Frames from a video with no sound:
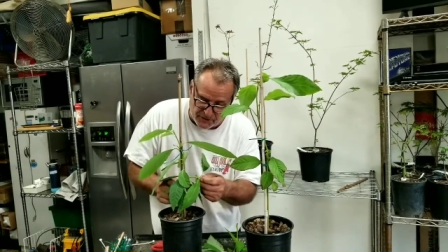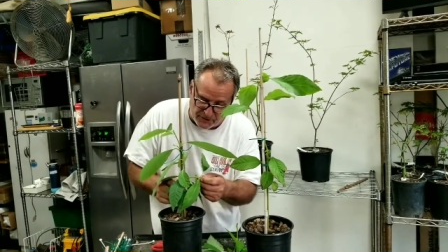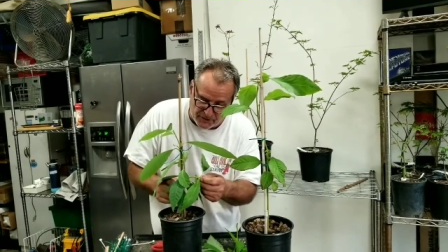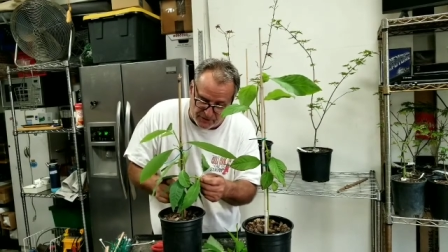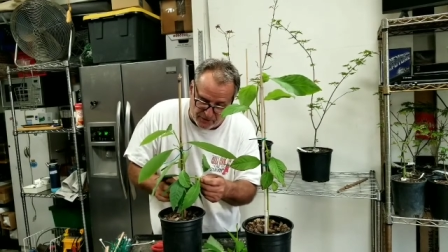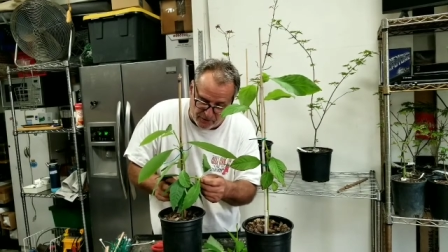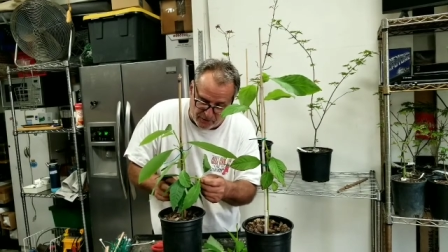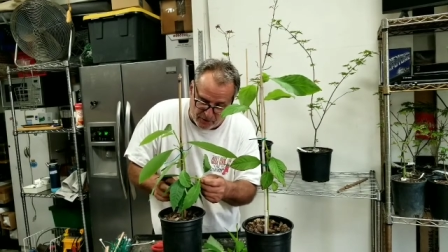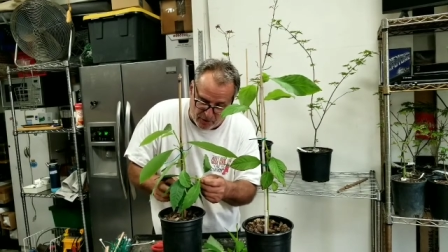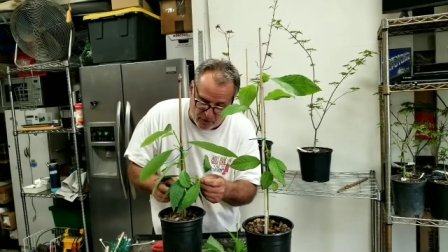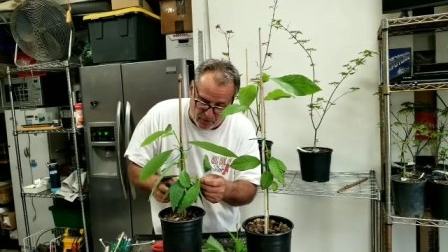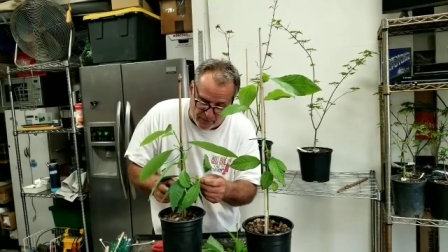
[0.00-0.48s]
that are
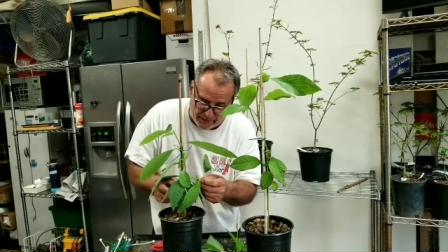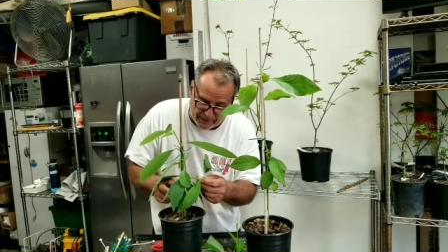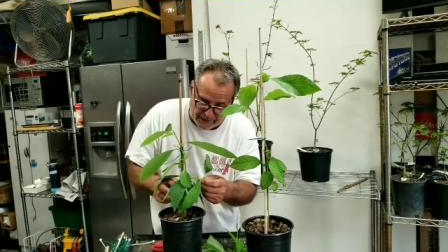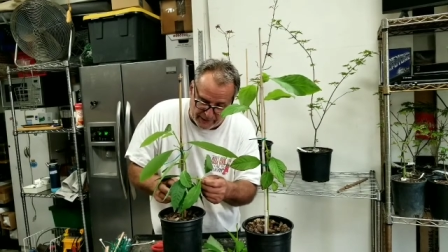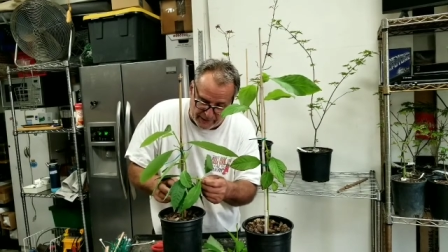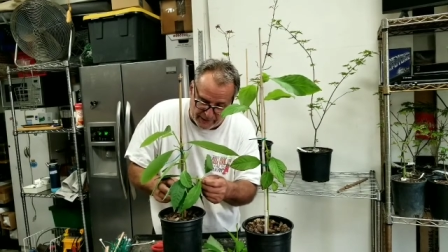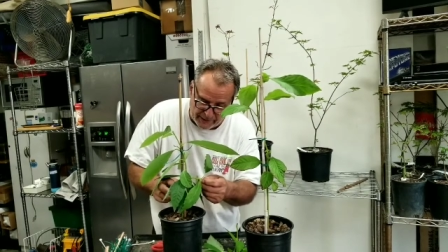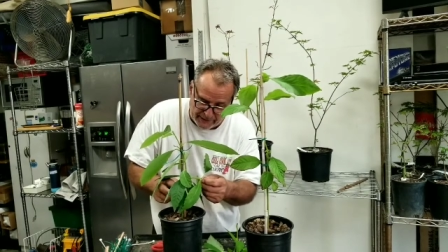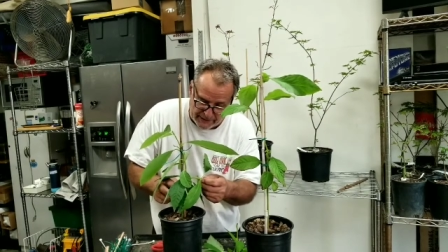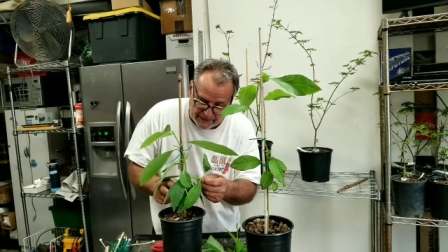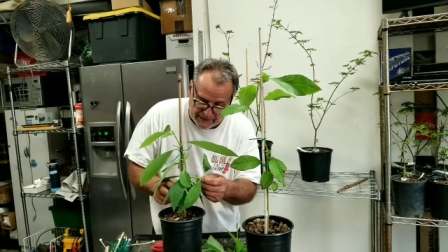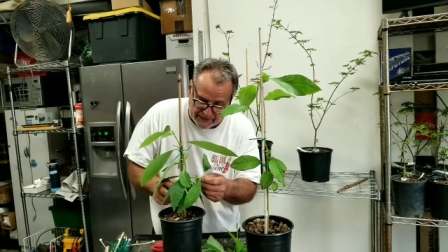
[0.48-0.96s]

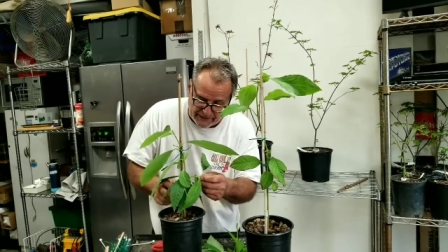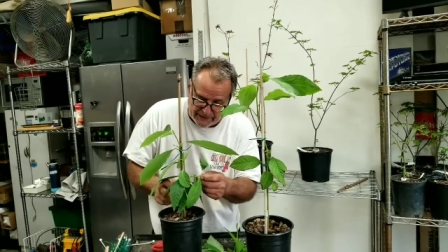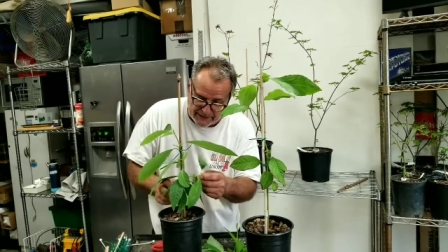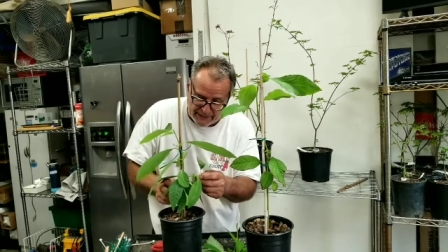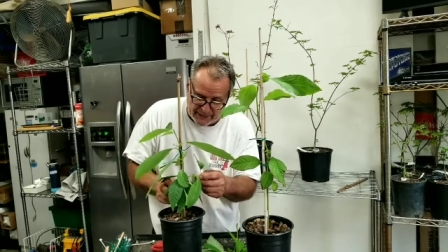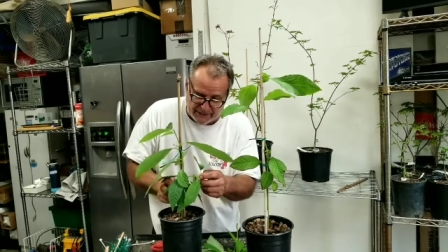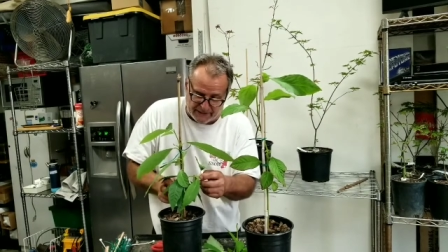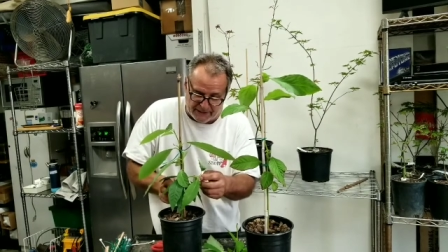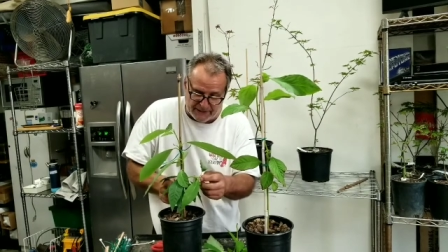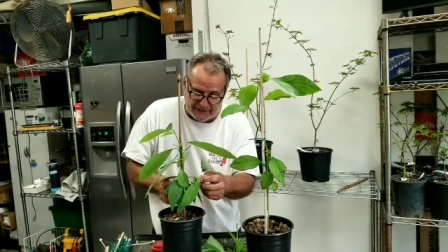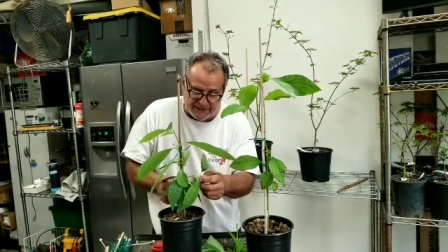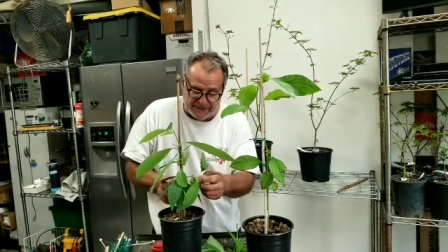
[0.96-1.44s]
growing
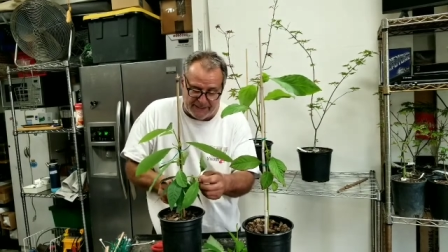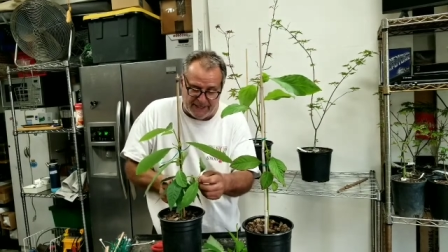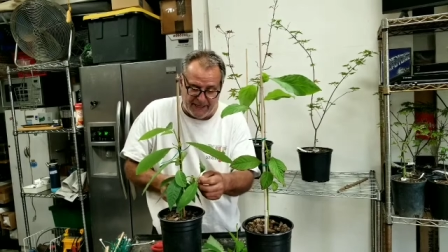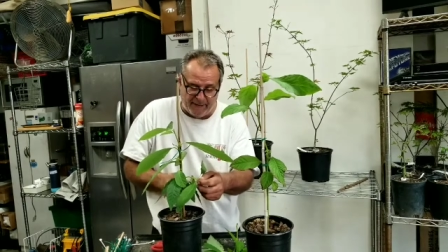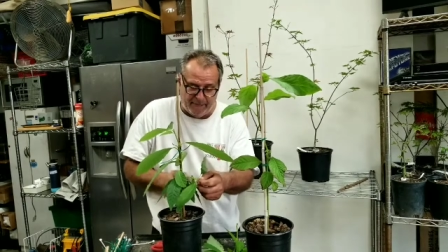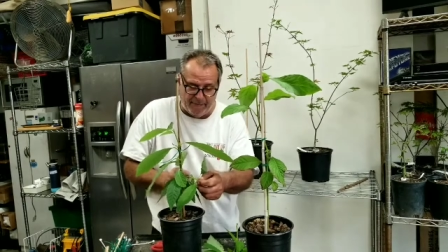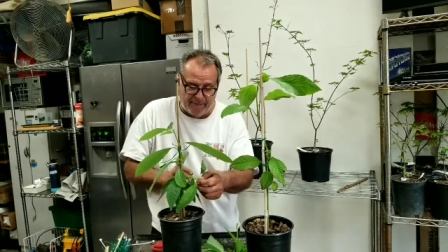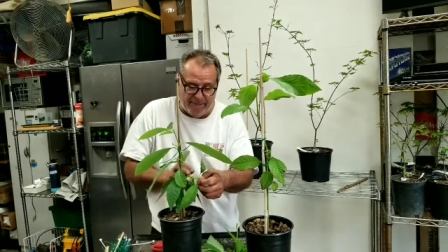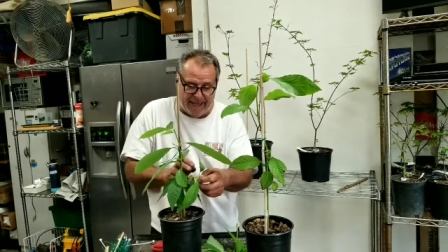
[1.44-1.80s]
down at the same